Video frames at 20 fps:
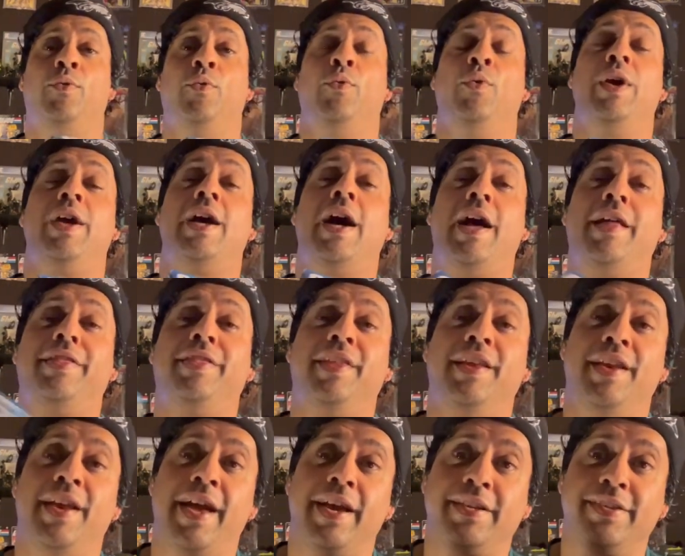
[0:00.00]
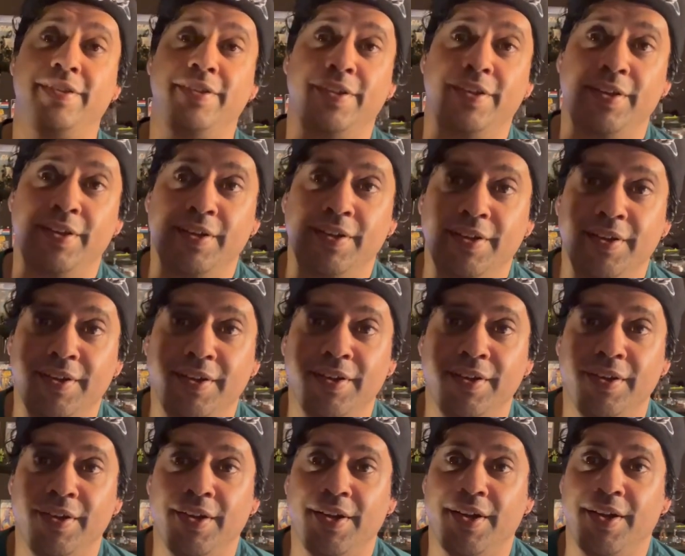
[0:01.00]
we got the next
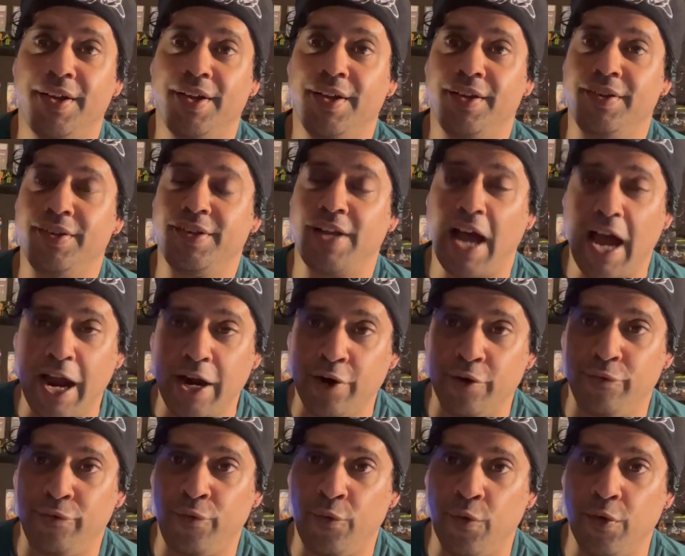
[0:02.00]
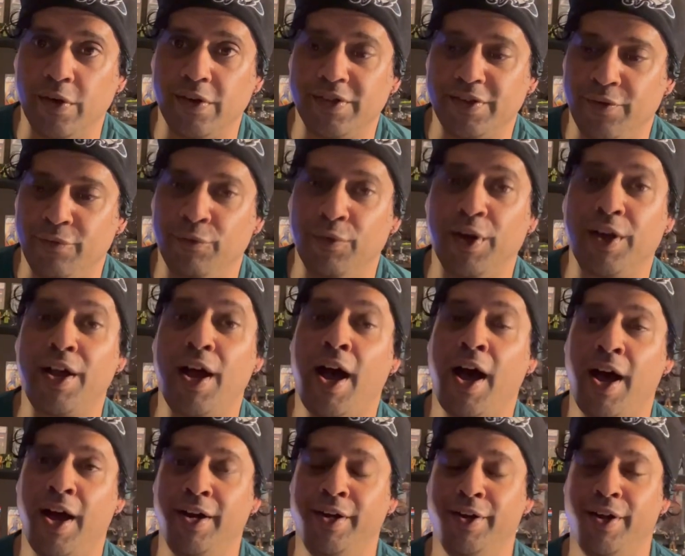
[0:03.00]
Tiger Force
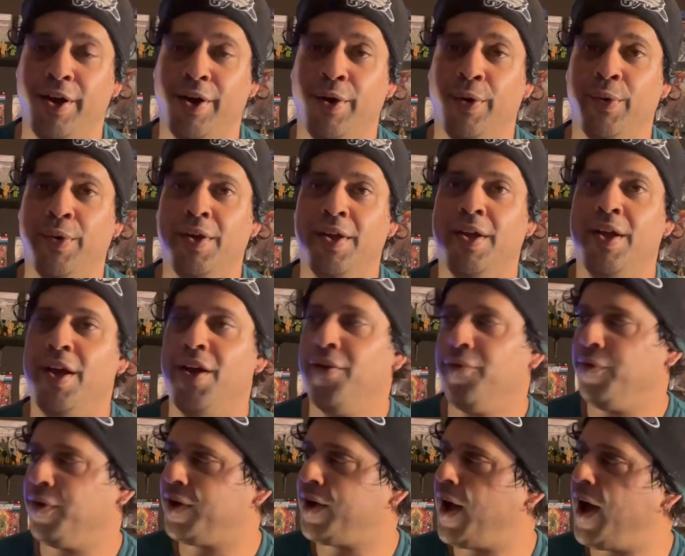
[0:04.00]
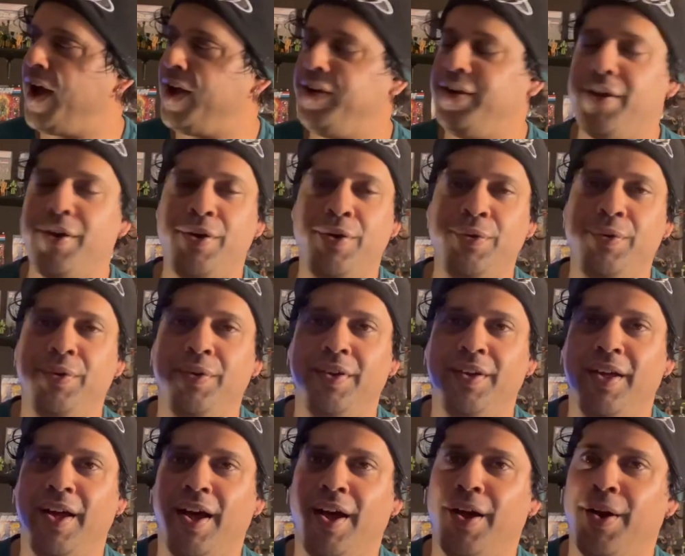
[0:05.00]
Recondo. Recondo,
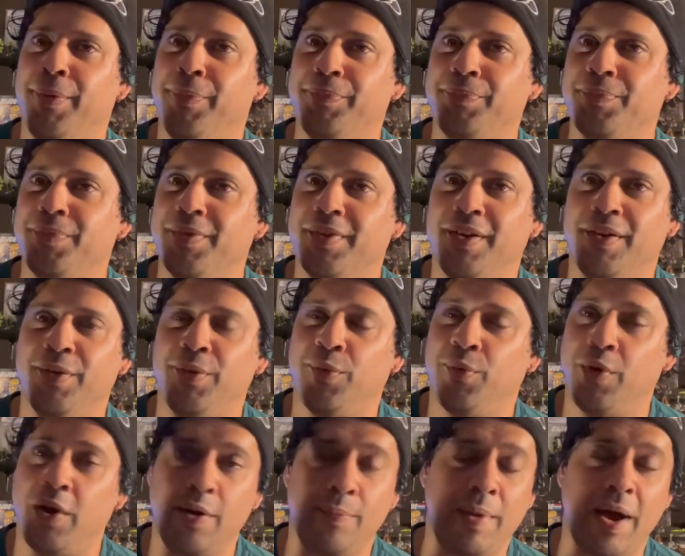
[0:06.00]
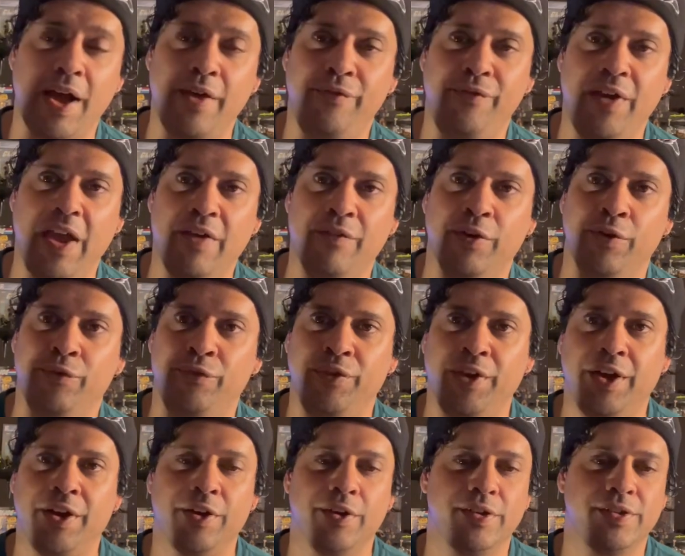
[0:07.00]
um, one of my favorite
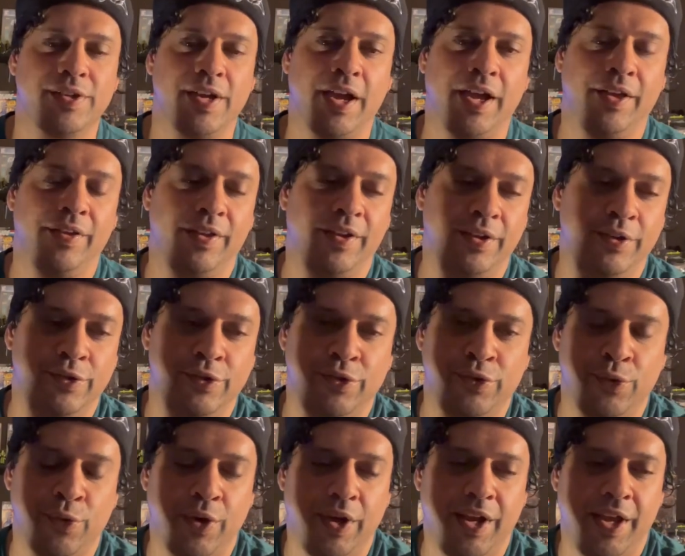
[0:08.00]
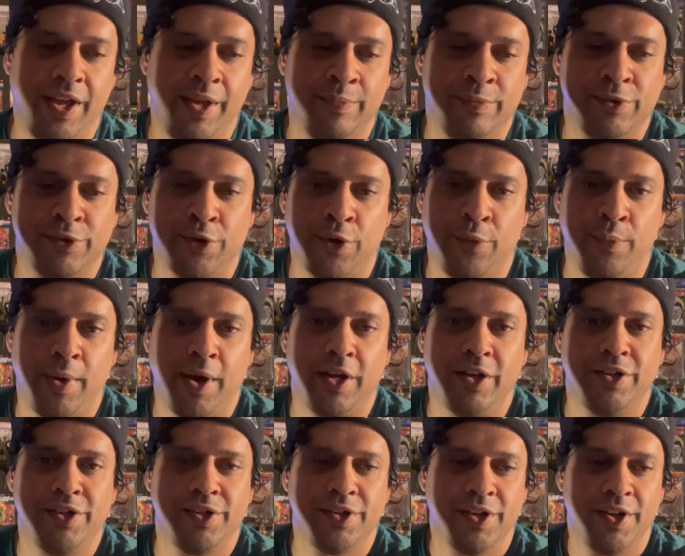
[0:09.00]
figures. I enjoy him so
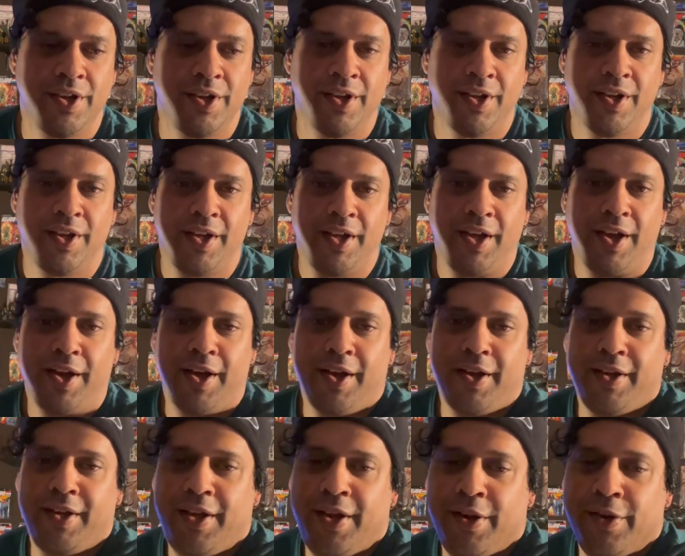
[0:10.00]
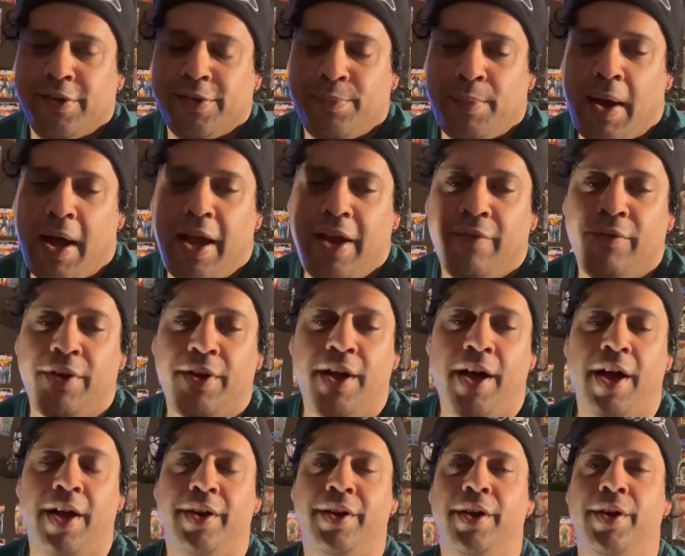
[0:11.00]
much. Uh, here's my
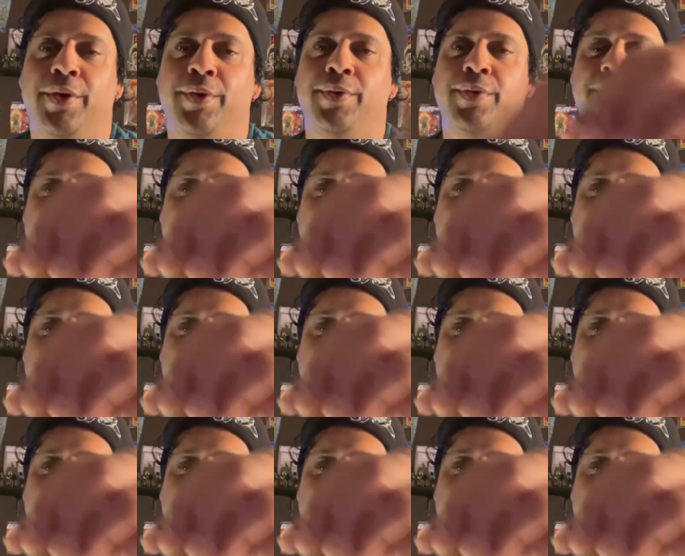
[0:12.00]
Recondo.